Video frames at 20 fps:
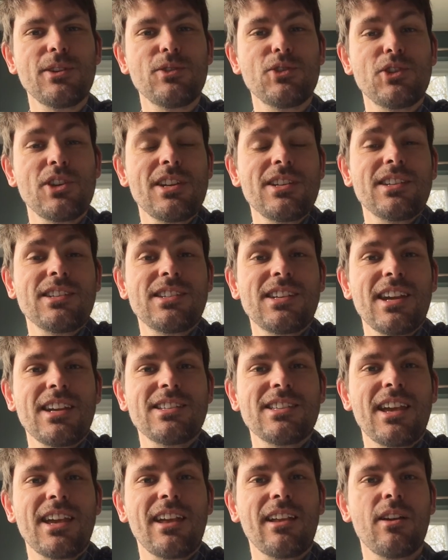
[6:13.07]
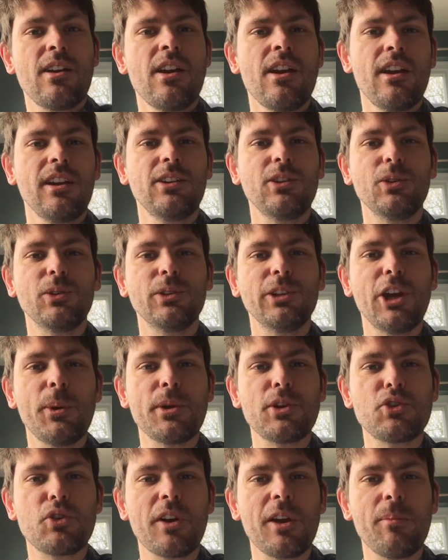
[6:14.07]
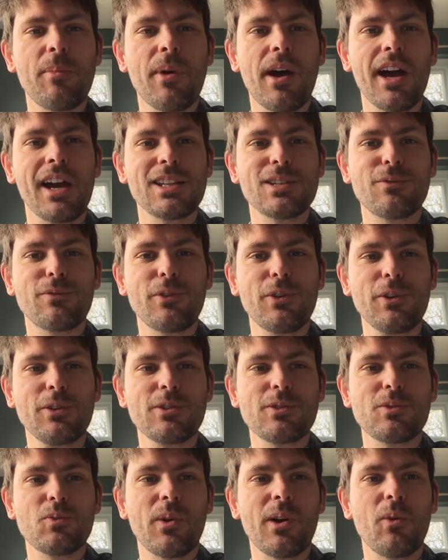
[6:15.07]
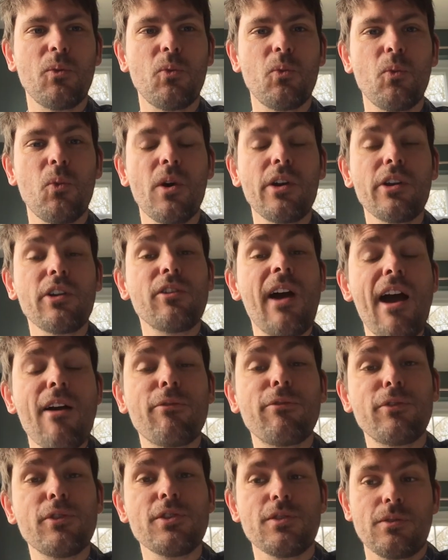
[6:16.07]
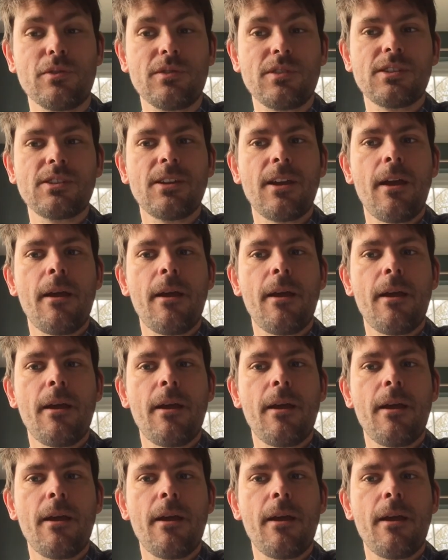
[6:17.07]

Jesus says that you'll know a tree by its fruits. Well, what are our fruits?